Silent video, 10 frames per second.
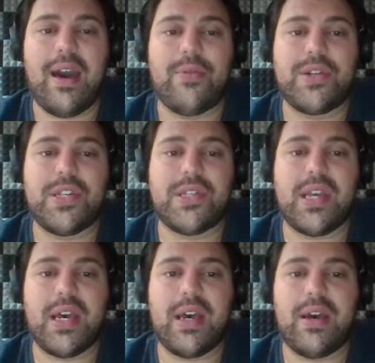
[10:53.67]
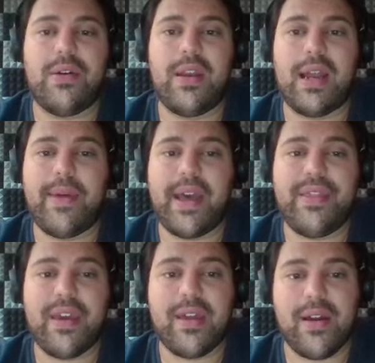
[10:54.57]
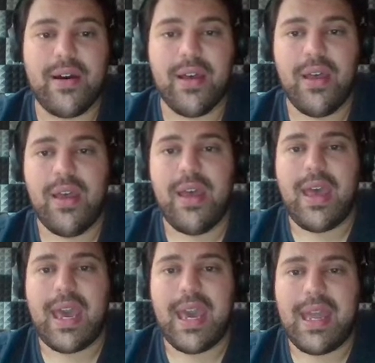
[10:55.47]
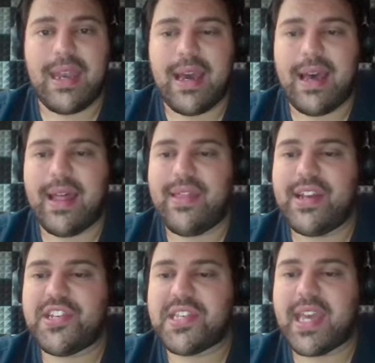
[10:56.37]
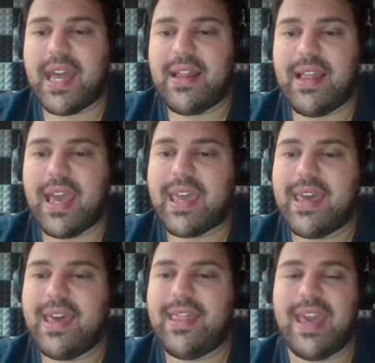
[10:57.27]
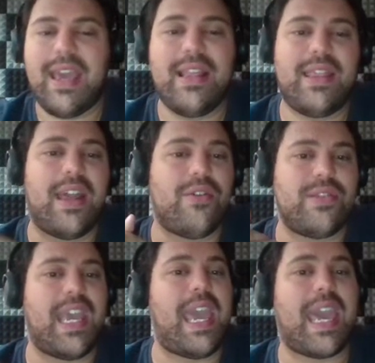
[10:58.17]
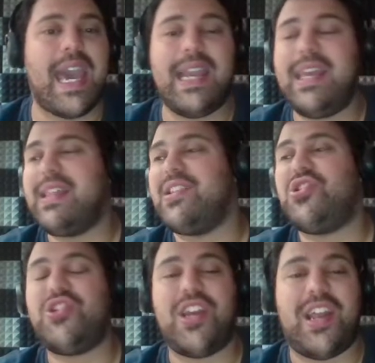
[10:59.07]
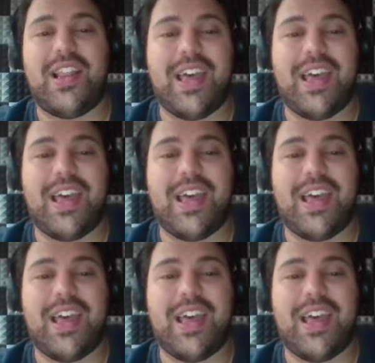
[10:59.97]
Which is not a bad thing at all, and they just kind of like they don't take any of this shit.